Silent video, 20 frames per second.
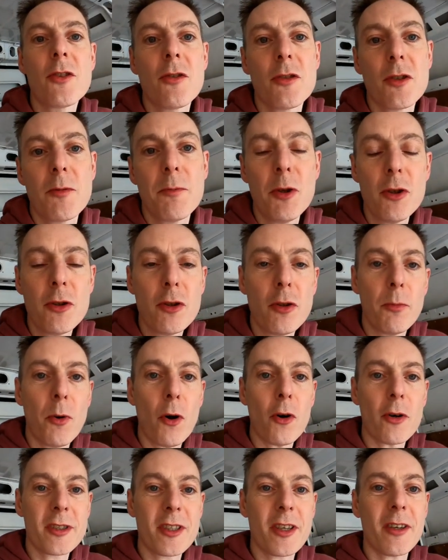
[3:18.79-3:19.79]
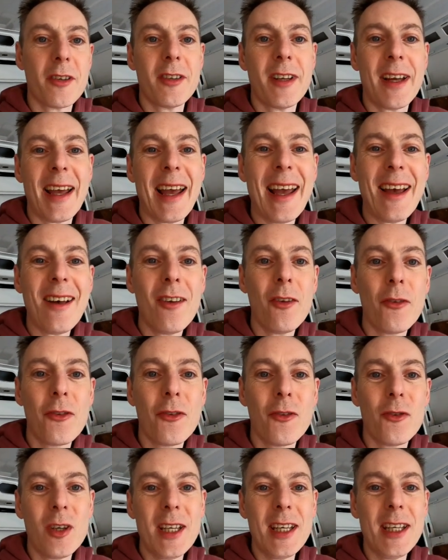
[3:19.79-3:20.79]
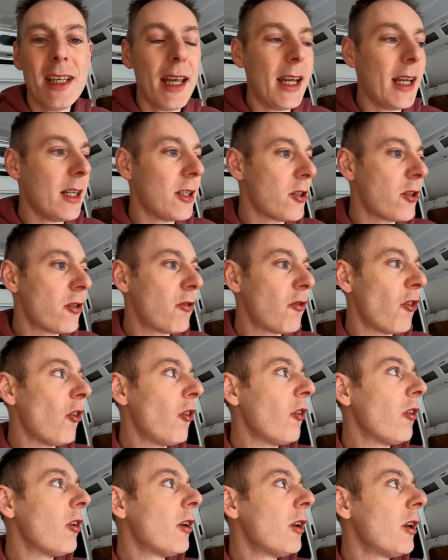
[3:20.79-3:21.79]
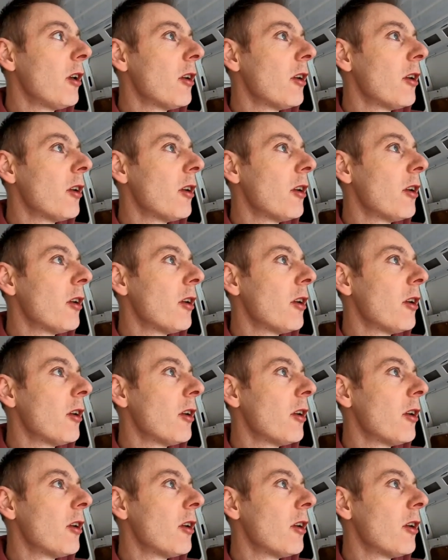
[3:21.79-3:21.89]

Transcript: So it's Peugeot Boxer L3H2.